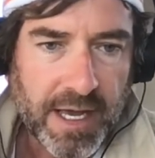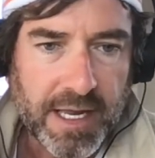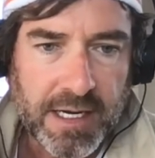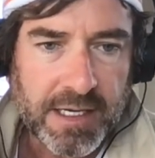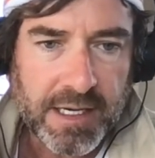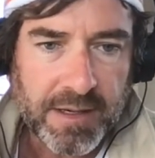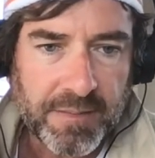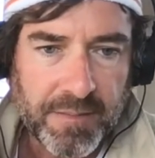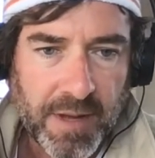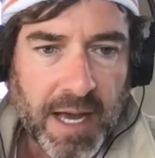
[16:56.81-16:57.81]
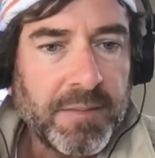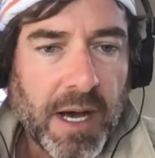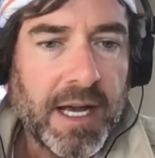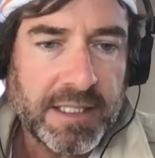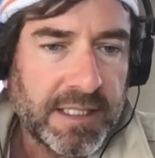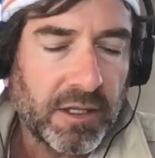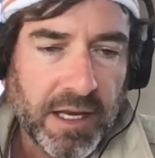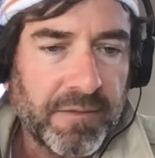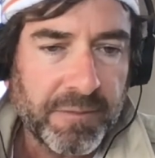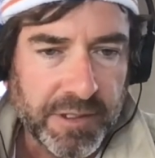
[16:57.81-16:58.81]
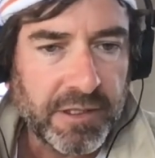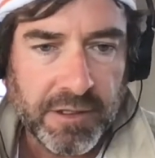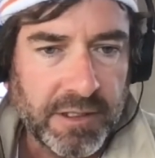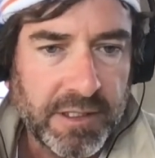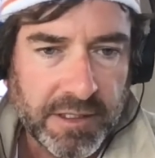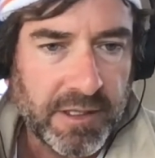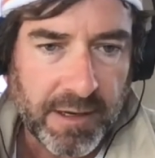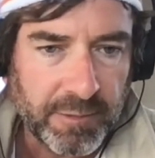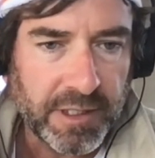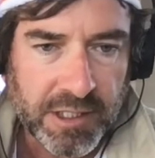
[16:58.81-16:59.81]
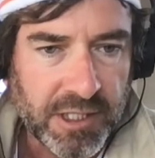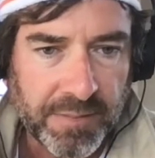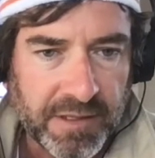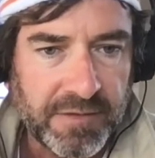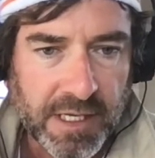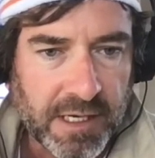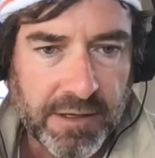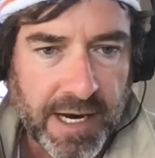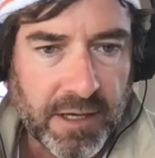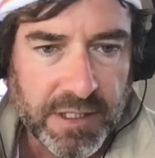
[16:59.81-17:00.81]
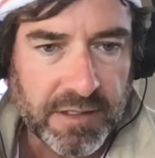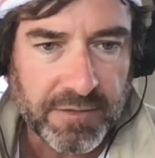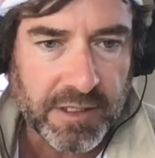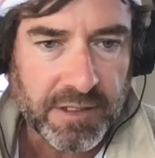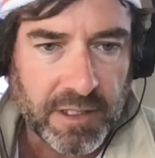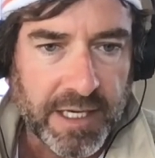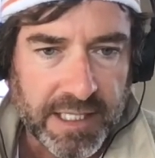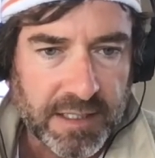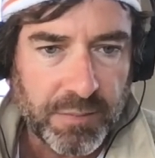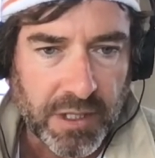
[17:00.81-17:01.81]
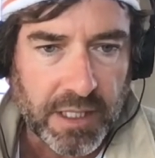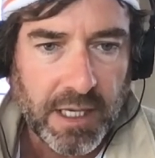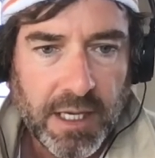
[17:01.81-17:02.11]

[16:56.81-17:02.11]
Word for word: And um, I I still have returned to that relationship and have done other houses for those clients, but